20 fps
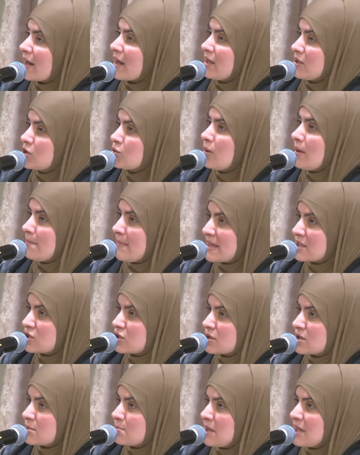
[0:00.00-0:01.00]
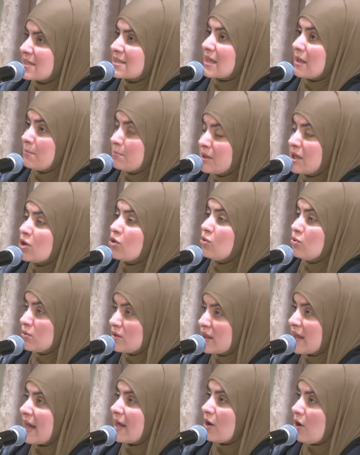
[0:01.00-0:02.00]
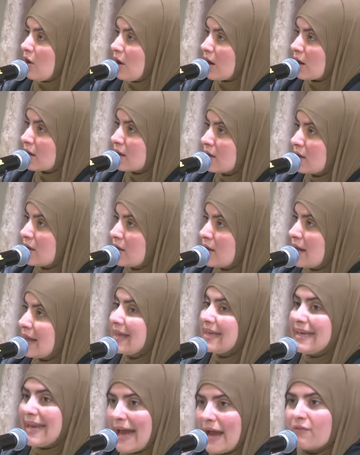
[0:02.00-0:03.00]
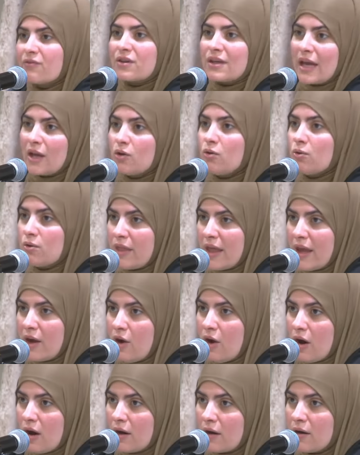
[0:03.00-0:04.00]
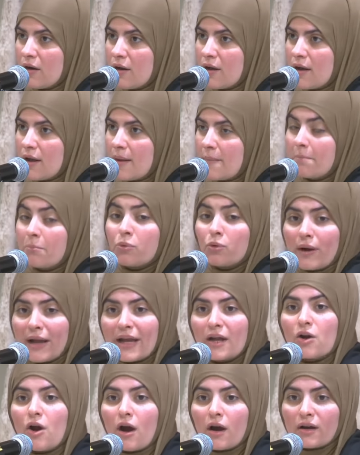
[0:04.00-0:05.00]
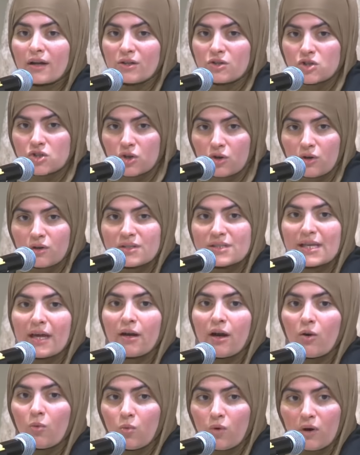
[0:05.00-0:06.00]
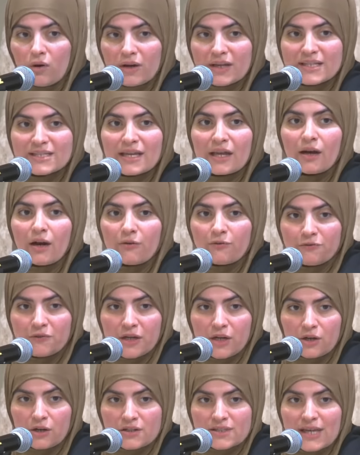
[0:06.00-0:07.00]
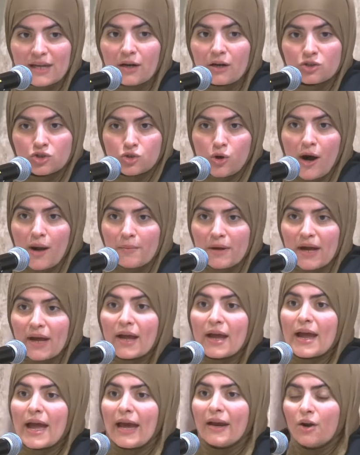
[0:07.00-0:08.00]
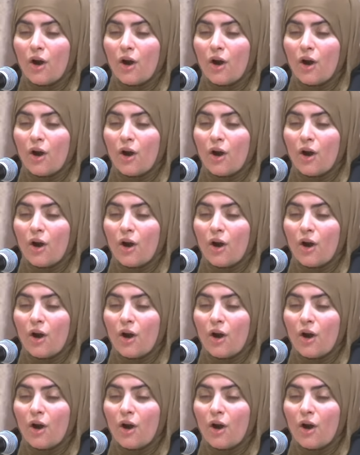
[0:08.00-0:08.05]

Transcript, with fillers: into a masjid space and be who they are, navigate who they are, bring our concerns and our worries and our fears and our trauma and